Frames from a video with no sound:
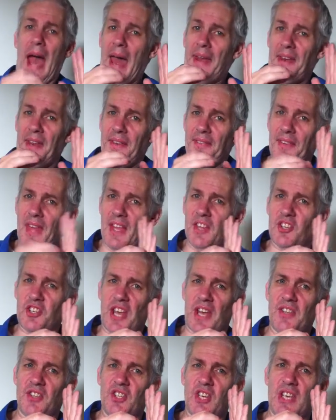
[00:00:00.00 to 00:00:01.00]
And in that
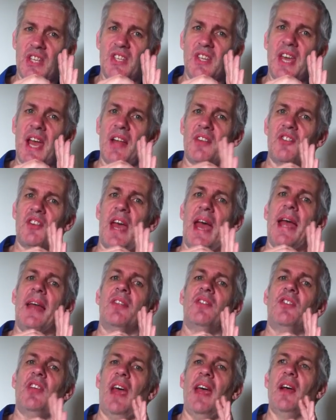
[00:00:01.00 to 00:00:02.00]
sense it gets
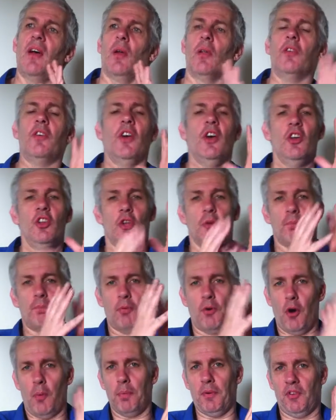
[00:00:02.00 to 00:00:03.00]
entangled. The
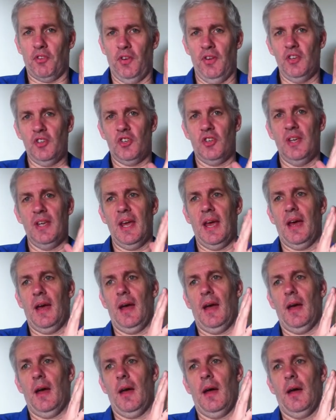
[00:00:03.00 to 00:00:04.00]
properties,
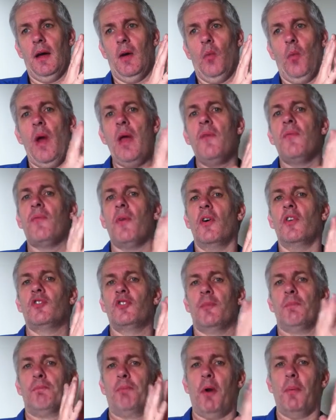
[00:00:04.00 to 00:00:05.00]
the wave
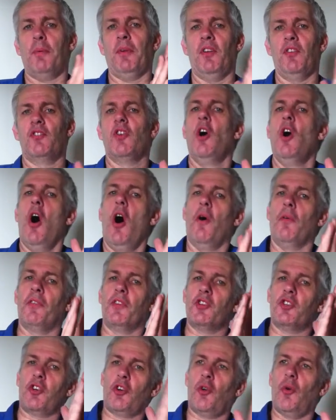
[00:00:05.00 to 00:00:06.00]
function properties of
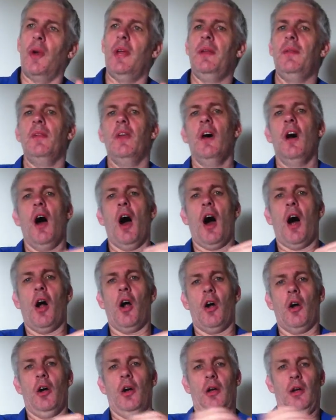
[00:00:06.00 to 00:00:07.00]
the screen
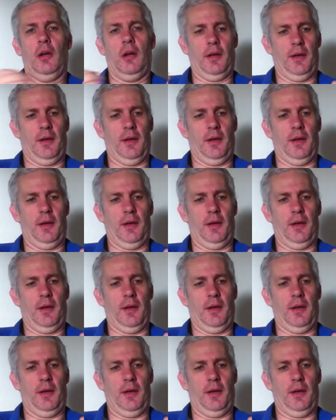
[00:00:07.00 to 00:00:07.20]
are